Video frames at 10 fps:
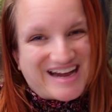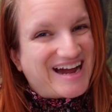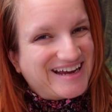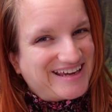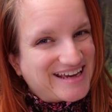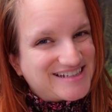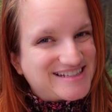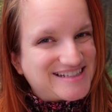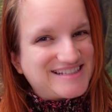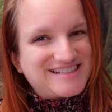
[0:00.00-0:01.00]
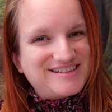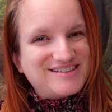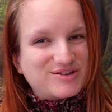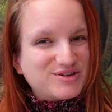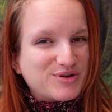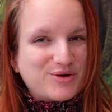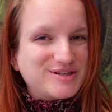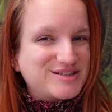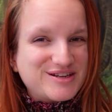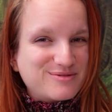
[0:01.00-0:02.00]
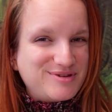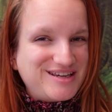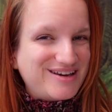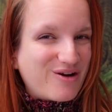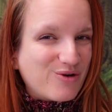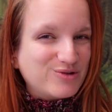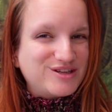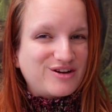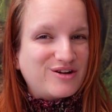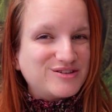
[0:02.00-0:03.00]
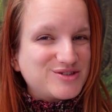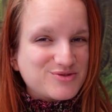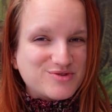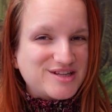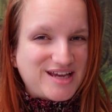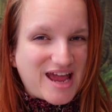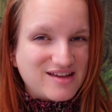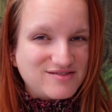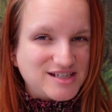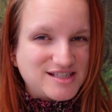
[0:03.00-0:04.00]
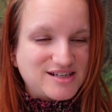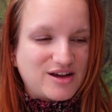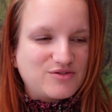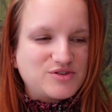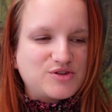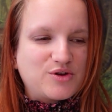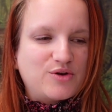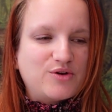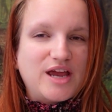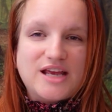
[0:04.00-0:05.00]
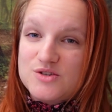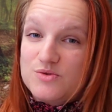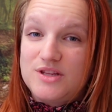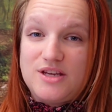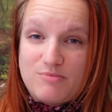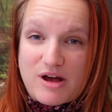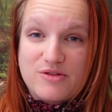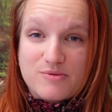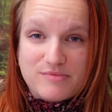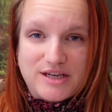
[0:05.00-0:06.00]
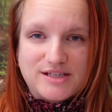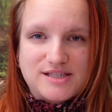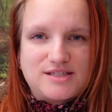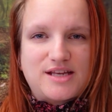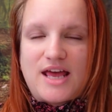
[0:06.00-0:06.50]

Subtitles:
I guess, you're always going to be holding on to really heavy stuff. So it's really about the mix.